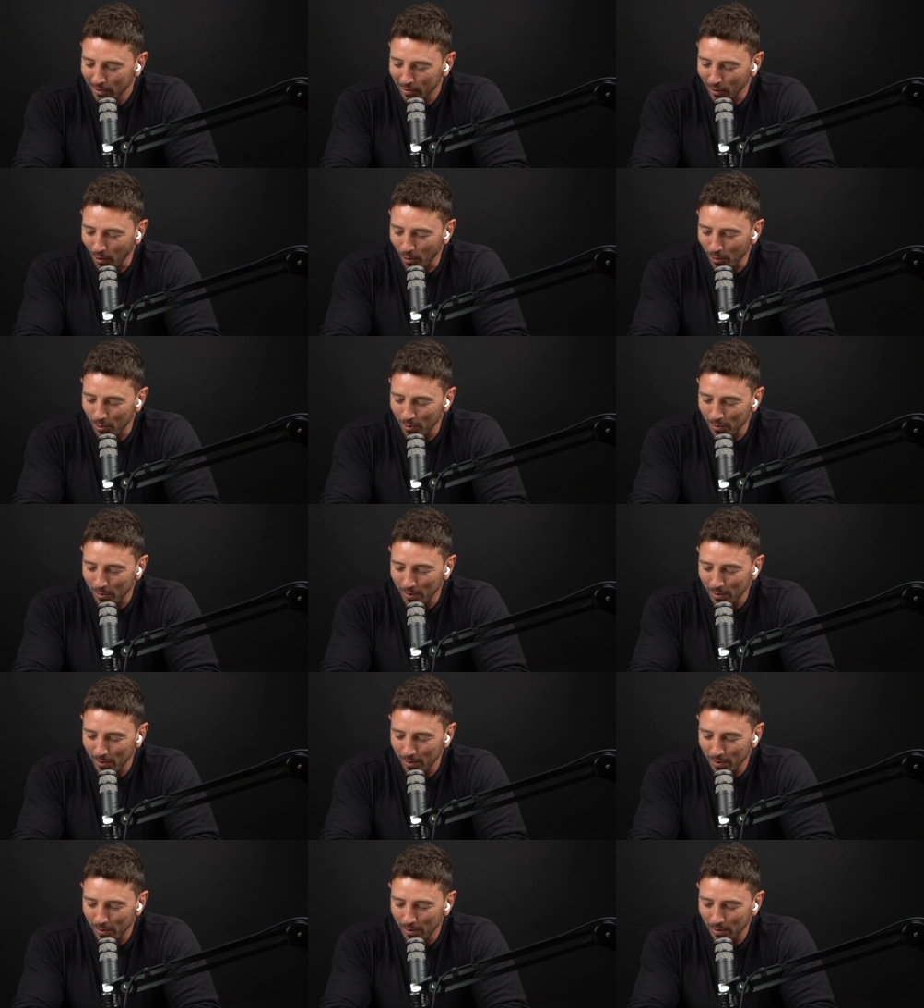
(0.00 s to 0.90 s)
So
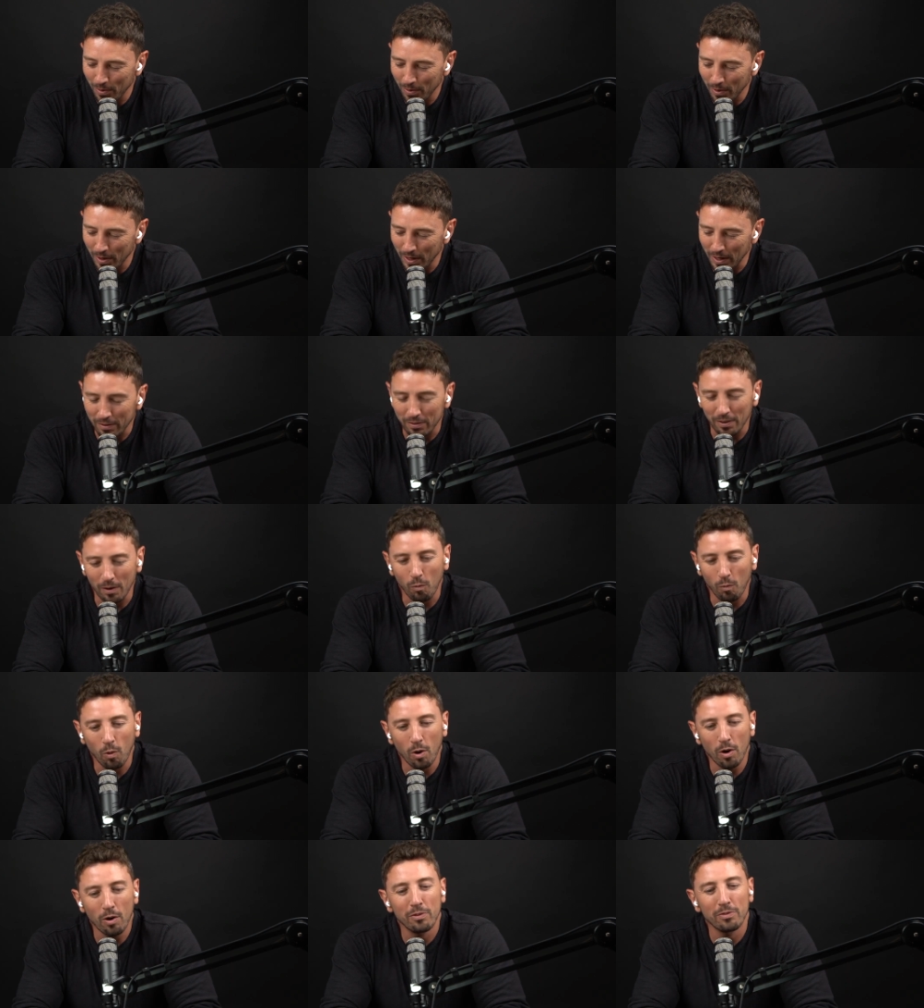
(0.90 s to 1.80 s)
is it
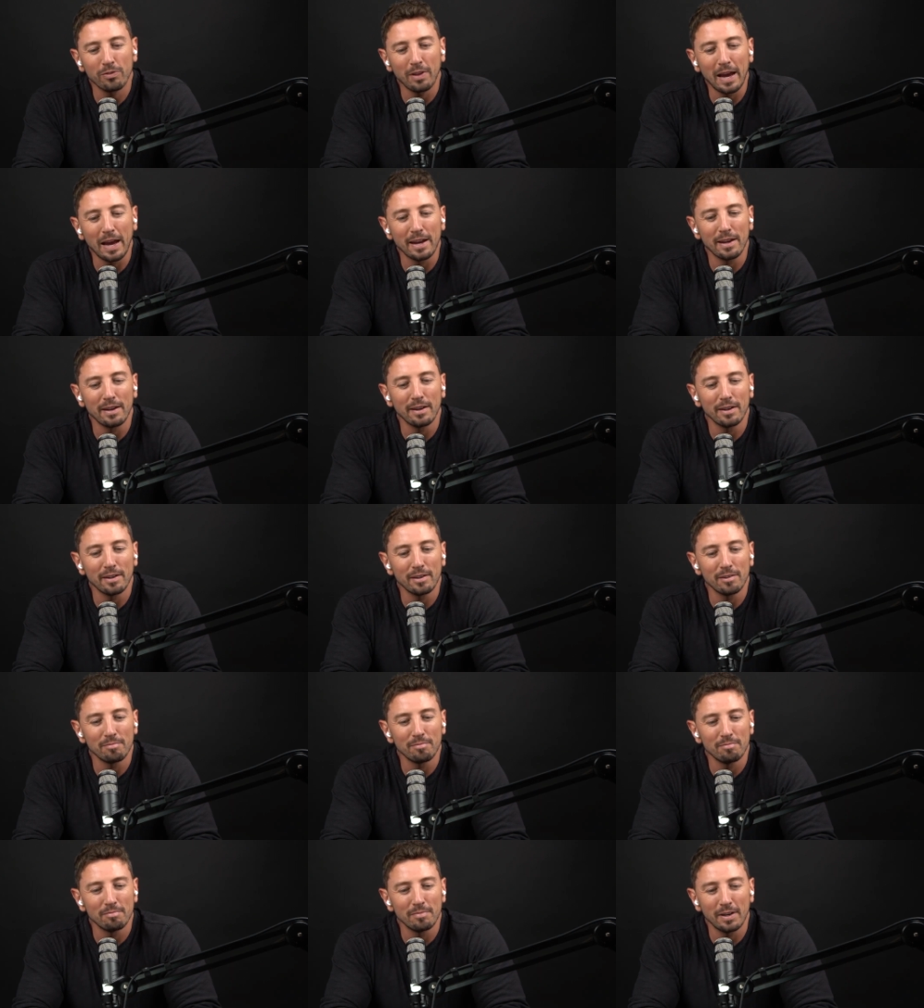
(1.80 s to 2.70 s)
worth
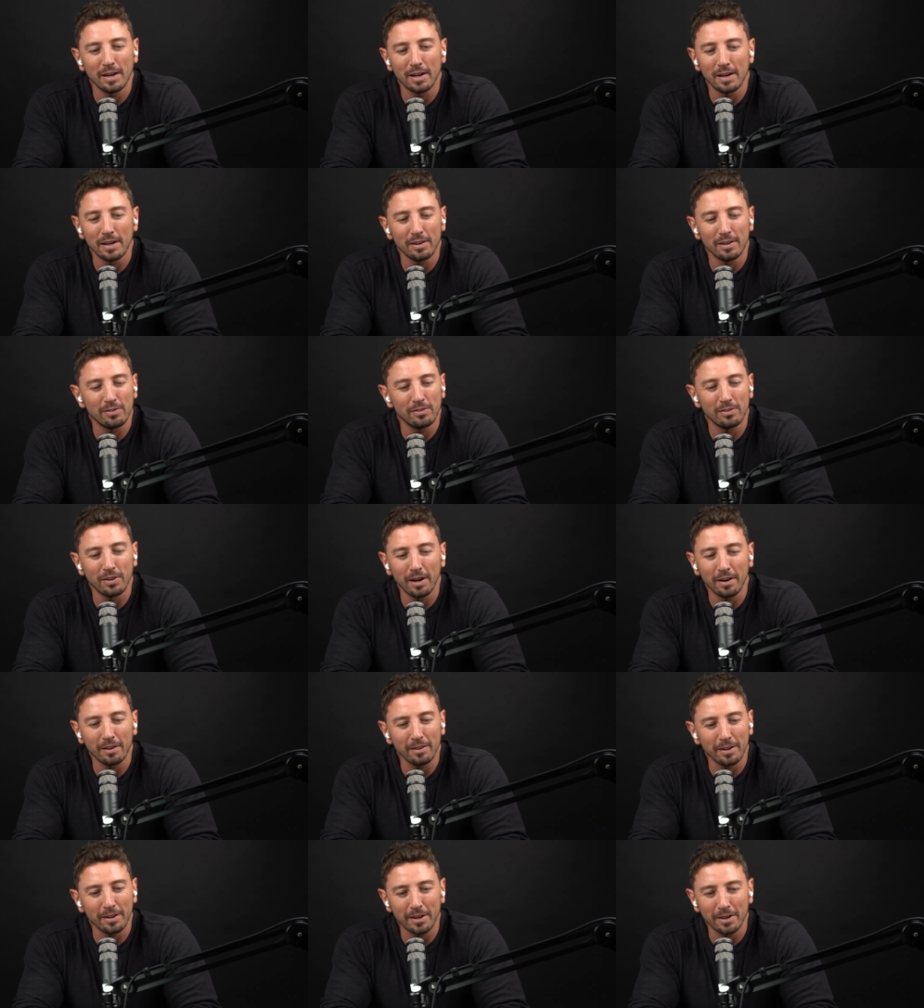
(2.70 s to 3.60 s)
taking any
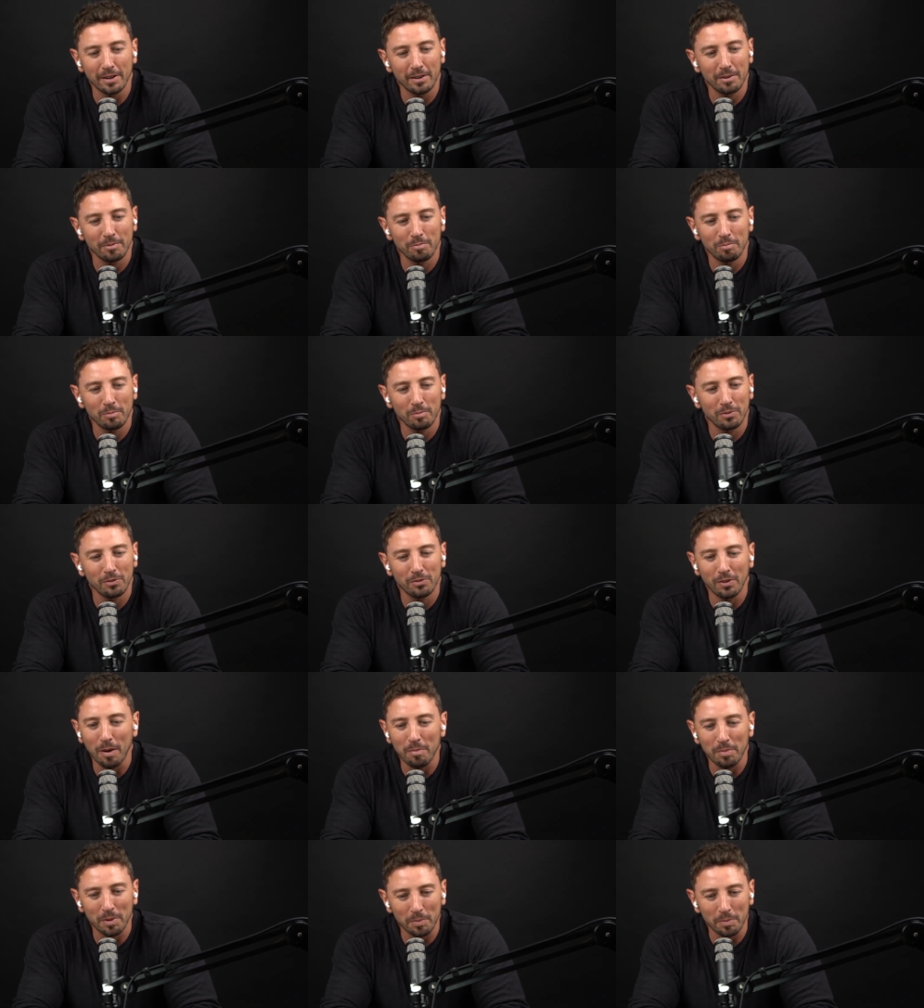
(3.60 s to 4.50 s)
senolytic
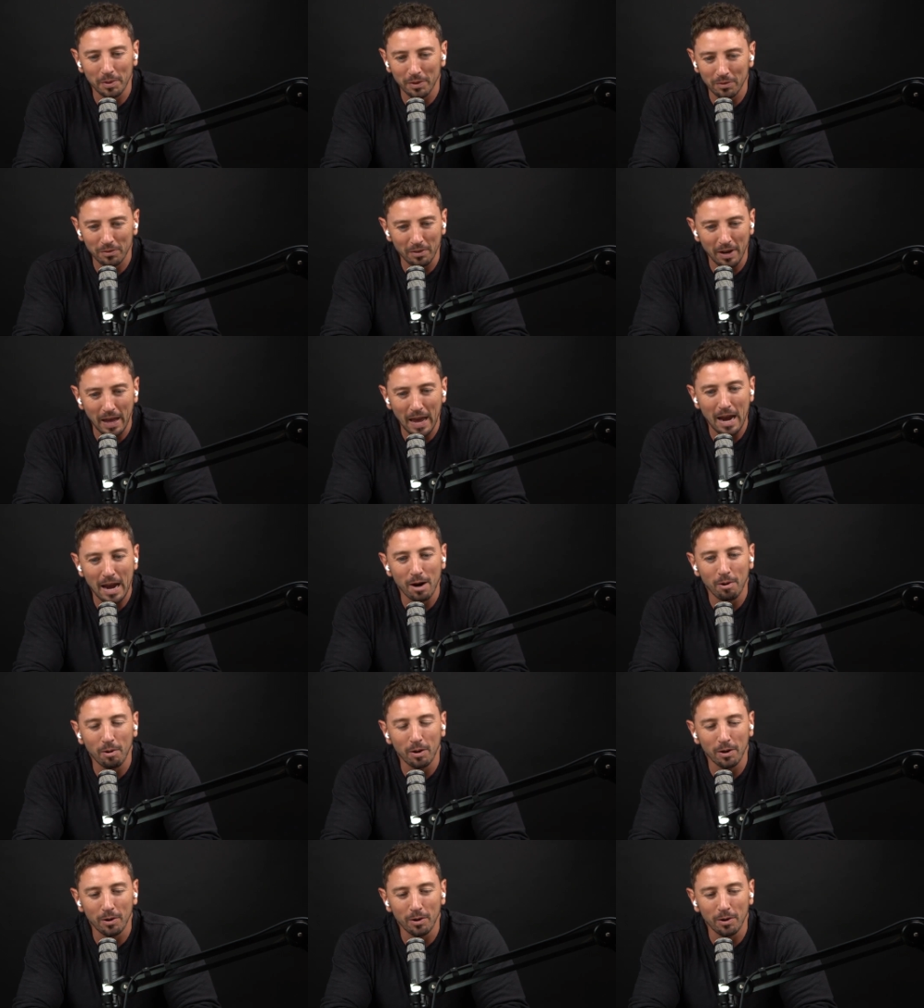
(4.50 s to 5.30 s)
supplements now?